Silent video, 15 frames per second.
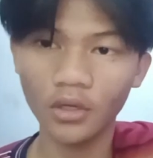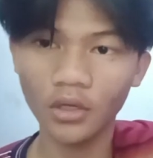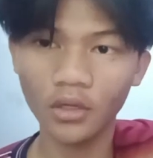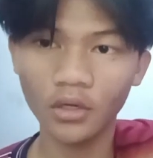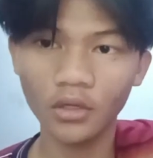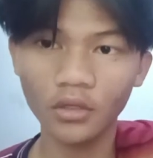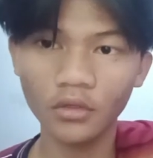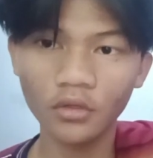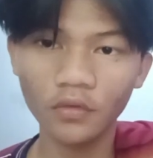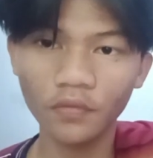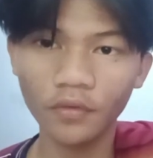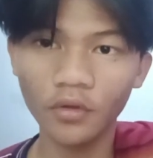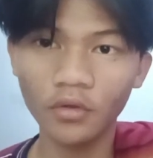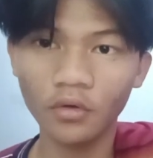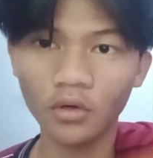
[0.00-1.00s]
and in this
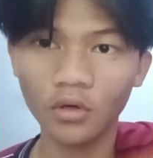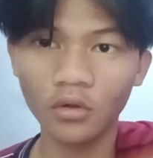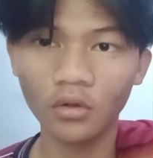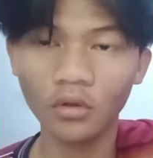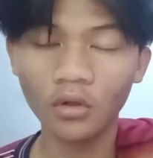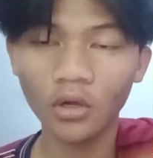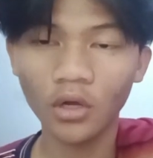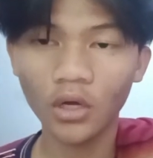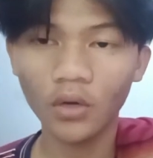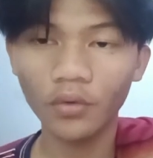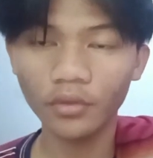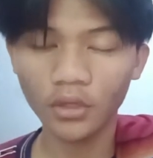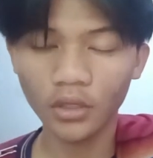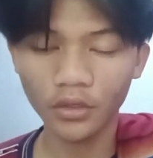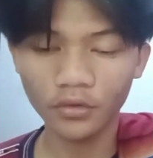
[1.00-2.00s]
video I
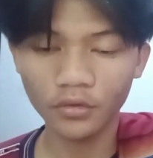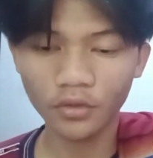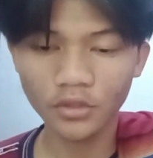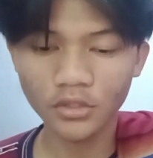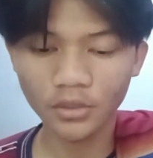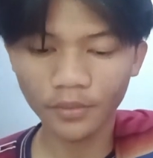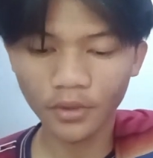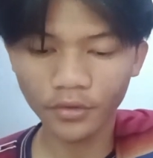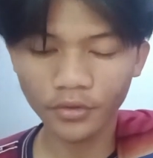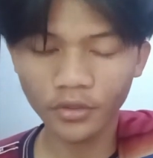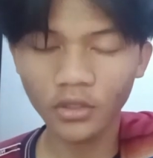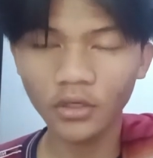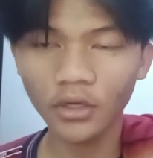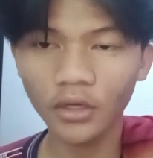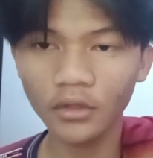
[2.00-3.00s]
would like to read some article
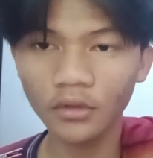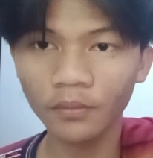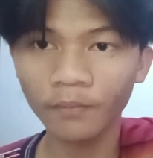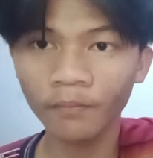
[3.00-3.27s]
again.